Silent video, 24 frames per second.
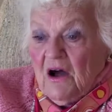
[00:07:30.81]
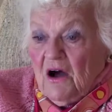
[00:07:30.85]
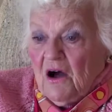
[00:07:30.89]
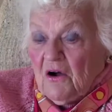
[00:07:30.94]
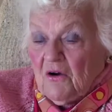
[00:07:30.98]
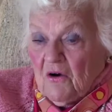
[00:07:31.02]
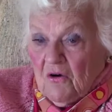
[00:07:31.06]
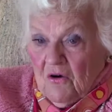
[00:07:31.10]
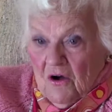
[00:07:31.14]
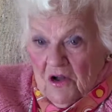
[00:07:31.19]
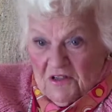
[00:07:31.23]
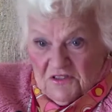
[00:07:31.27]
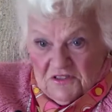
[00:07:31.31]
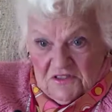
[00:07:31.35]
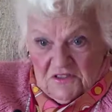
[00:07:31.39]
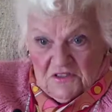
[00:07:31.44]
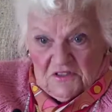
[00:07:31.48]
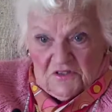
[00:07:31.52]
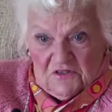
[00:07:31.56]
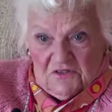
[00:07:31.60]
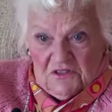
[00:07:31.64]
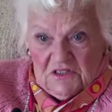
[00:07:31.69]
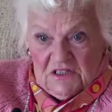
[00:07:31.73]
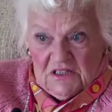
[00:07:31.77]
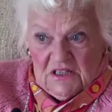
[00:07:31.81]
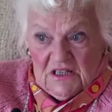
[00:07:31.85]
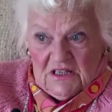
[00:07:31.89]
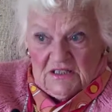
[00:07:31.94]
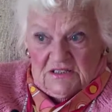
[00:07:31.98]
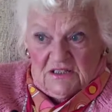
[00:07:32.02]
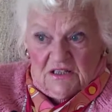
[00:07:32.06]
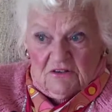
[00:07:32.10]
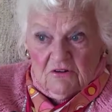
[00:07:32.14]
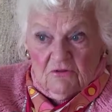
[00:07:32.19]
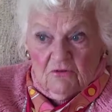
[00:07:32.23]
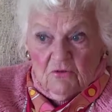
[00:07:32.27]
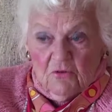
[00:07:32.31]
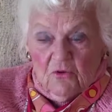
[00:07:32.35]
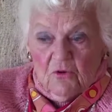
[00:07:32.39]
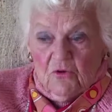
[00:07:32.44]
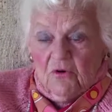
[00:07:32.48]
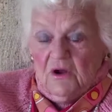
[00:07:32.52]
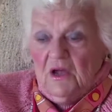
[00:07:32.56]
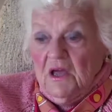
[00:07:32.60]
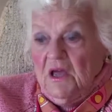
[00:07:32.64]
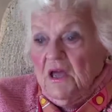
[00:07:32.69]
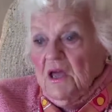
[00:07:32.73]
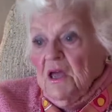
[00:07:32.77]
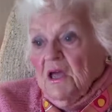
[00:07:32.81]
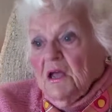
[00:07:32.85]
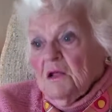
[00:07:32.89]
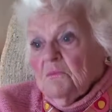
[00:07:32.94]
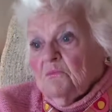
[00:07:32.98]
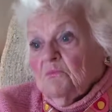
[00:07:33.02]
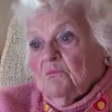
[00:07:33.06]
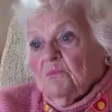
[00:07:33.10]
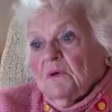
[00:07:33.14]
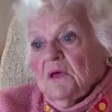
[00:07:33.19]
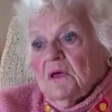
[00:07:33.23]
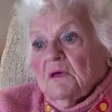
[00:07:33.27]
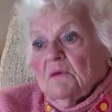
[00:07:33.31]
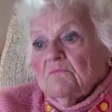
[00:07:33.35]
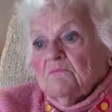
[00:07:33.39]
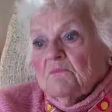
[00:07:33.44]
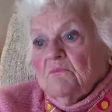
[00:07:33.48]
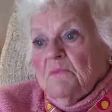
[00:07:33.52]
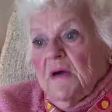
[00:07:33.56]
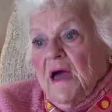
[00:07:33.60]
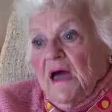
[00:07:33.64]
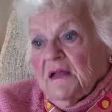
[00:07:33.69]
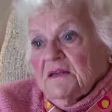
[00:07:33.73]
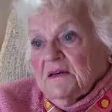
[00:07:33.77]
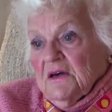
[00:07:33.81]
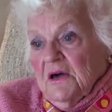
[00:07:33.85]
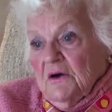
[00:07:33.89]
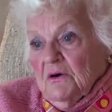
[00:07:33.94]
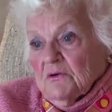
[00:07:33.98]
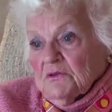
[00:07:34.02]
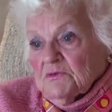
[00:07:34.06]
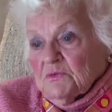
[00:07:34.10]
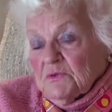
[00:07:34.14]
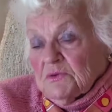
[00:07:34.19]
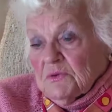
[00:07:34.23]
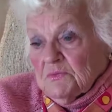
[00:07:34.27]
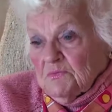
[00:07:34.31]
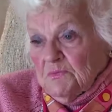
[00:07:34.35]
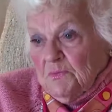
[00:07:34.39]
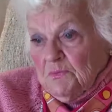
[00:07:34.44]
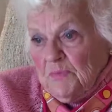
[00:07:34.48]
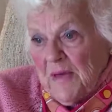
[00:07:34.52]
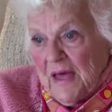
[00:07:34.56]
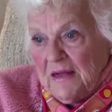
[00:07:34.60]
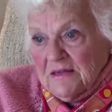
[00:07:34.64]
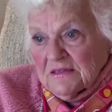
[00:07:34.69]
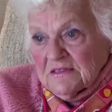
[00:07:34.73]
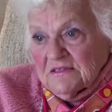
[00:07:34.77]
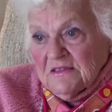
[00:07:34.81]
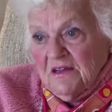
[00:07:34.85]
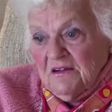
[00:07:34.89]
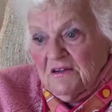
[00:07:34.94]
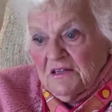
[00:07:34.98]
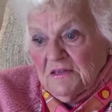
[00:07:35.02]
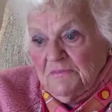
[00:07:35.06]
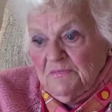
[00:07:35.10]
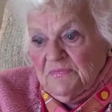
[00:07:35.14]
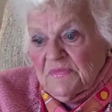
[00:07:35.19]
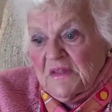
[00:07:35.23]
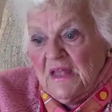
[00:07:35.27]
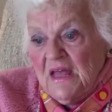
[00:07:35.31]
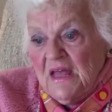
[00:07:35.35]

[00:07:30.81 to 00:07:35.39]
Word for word: Across the street is a great big manor house with palace on it.